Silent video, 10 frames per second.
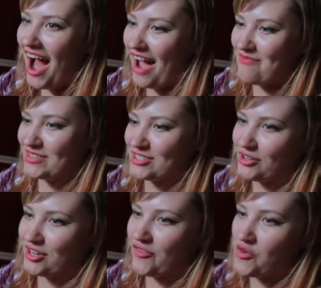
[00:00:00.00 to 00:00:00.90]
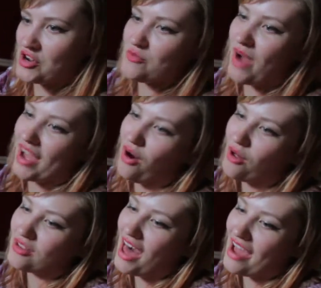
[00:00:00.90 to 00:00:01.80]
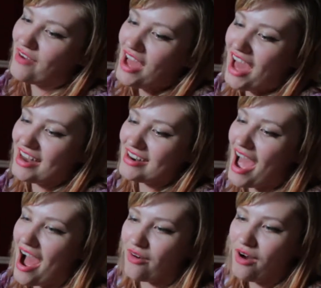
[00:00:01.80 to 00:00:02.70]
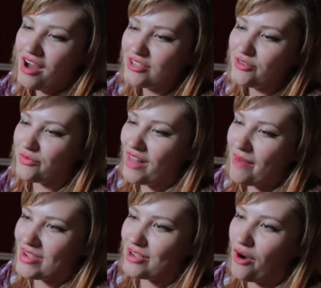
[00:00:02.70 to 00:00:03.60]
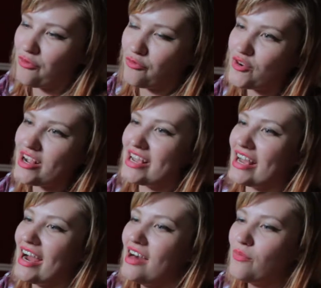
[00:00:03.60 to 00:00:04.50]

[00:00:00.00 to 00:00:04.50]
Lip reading: I've been searching for you my whole life, and now you've let me go free.